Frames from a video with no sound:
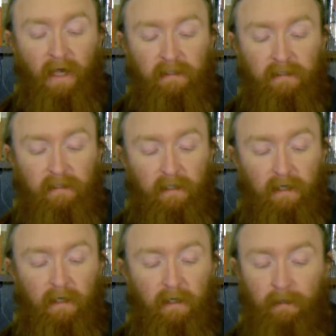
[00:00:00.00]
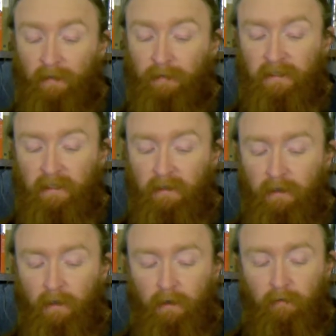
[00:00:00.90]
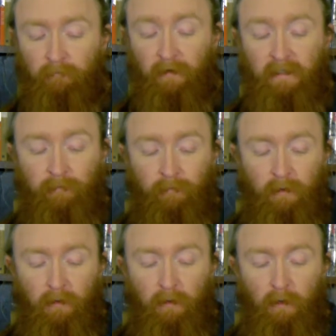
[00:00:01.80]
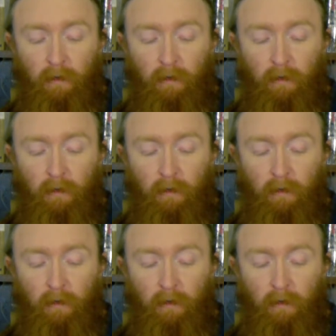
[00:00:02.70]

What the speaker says: to grant. Liberty, freedom.